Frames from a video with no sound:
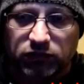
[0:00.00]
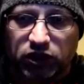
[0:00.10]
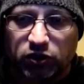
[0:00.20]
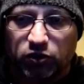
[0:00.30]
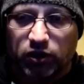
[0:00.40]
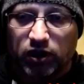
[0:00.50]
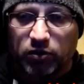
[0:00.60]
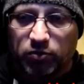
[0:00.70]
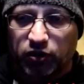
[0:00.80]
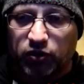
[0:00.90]
to
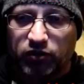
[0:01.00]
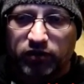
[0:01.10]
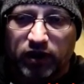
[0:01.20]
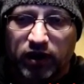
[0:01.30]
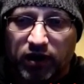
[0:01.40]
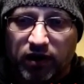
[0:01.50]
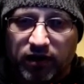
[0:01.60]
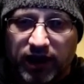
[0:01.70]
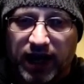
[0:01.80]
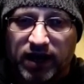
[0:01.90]
prove
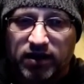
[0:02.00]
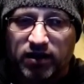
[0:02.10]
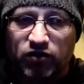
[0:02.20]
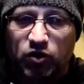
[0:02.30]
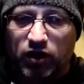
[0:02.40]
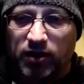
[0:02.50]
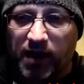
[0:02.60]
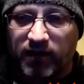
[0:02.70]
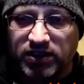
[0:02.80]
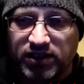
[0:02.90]
that if you ended up
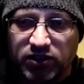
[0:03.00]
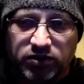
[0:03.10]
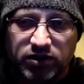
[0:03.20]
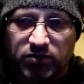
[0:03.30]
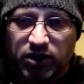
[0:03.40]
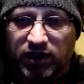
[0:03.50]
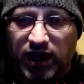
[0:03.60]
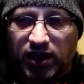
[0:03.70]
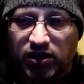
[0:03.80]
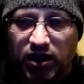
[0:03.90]
having sex with somebody in
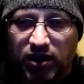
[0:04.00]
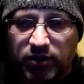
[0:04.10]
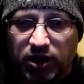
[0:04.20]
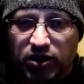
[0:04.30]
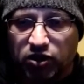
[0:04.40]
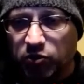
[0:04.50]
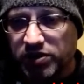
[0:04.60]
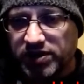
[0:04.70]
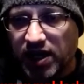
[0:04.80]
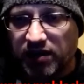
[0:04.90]
that club, you
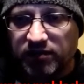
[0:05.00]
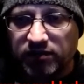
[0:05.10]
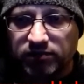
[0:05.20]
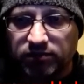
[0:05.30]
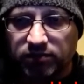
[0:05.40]
were safe.